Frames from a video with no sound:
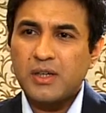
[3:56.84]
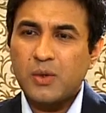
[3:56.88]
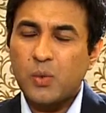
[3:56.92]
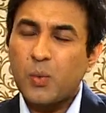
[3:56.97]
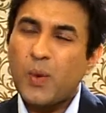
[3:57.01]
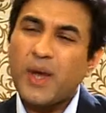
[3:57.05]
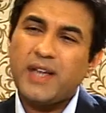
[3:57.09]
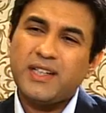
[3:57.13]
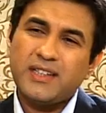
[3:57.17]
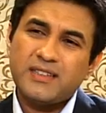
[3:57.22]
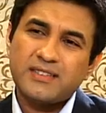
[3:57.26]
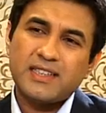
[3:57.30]

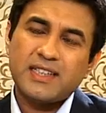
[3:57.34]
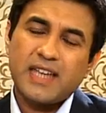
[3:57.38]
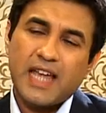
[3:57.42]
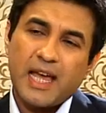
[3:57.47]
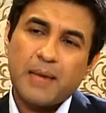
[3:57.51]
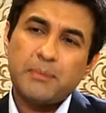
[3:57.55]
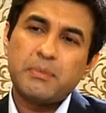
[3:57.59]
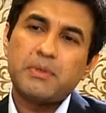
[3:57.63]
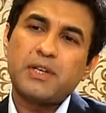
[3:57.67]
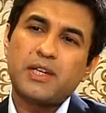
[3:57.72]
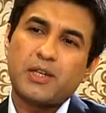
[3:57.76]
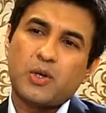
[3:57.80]
Why does that
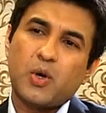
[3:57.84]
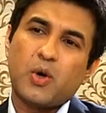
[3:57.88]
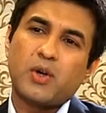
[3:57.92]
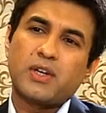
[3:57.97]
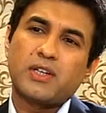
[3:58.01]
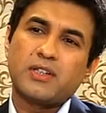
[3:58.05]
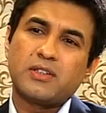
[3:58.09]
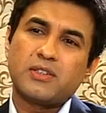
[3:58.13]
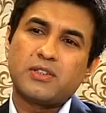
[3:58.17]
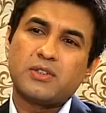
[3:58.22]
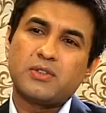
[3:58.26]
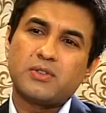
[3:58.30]
happen
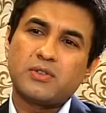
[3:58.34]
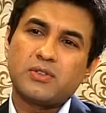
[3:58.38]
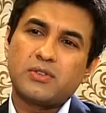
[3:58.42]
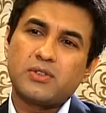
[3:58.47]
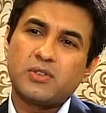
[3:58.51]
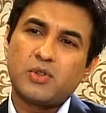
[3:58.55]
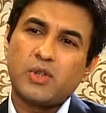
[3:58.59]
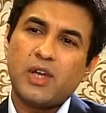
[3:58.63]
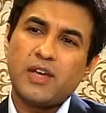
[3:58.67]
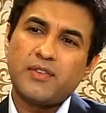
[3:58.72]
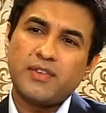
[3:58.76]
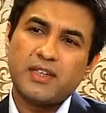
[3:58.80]
according to you?
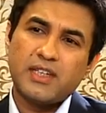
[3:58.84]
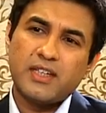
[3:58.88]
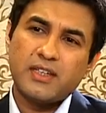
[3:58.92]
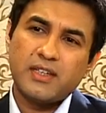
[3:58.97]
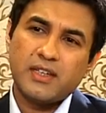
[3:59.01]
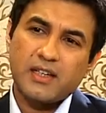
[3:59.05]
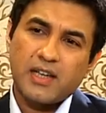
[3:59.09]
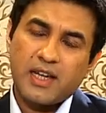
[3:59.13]
You have any